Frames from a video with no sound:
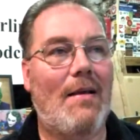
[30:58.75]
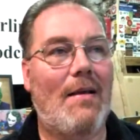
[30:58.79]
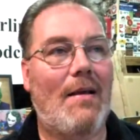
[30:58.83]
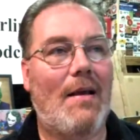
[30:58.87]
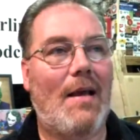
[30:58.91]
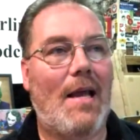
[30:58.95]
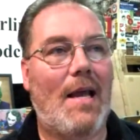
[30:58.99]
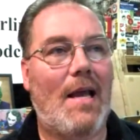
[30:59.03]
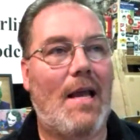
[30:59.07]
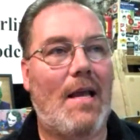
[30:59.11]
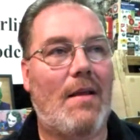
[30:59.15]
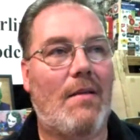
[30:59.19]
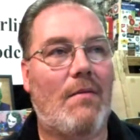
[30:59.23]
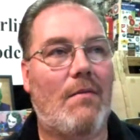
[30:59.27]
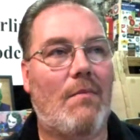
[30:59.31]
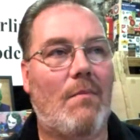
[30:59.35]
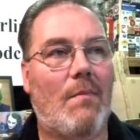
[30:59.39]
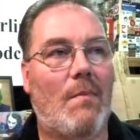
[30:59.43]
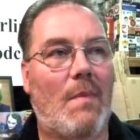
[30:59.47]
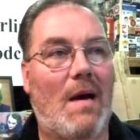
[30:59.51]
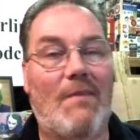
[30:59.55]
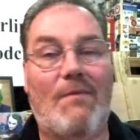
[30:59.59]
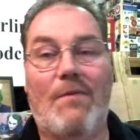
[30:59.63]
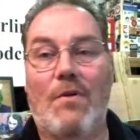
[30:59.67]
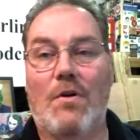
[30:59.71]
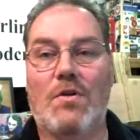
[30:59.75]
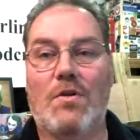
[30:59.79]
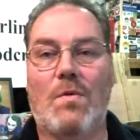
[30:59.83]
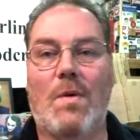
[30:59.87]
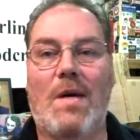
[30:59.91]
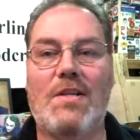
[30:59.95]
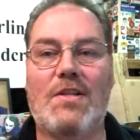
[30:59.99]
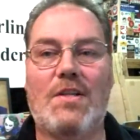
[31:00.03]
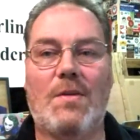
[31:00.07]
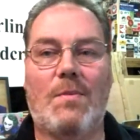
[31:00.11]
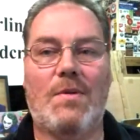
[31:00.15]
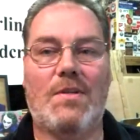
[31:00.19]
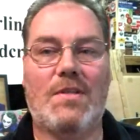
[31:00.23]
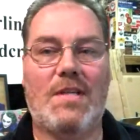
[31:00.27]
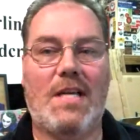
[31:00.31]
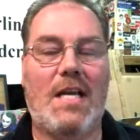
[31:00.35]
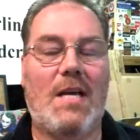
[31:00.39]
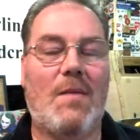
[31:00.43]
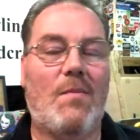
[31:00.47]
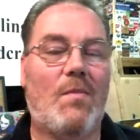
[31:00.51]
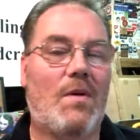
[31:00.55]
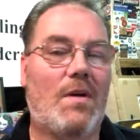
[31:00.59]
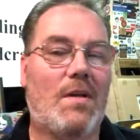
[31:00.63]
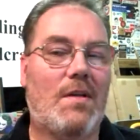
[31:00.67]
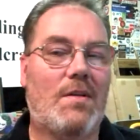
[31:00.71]
And my first question was him
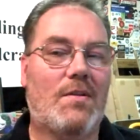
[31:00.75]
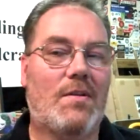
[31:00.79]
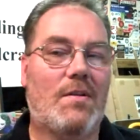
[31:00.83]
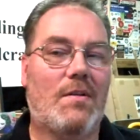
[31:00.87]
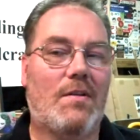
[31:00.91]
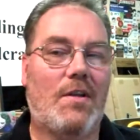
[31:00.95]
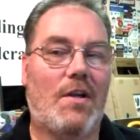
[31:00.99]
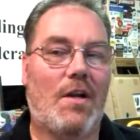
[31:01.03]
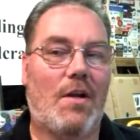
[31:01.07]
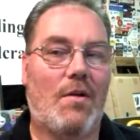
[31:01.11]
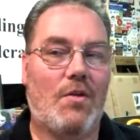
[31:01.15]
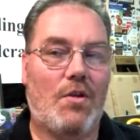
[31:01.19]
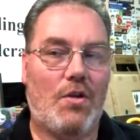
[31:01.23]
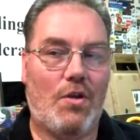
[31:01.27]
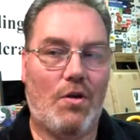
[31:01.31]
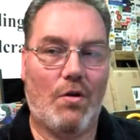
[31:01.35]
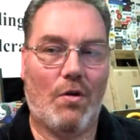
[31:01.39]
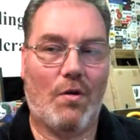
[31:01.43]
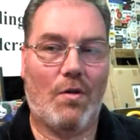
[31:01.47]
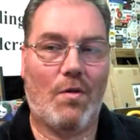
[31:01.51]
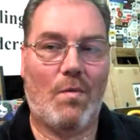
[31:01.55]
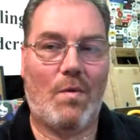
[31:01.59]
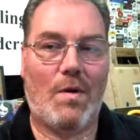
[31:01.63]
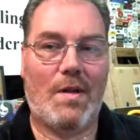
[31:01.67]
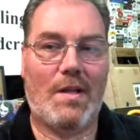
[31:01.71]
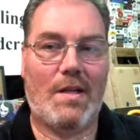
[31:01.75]
was, you know, you're the one that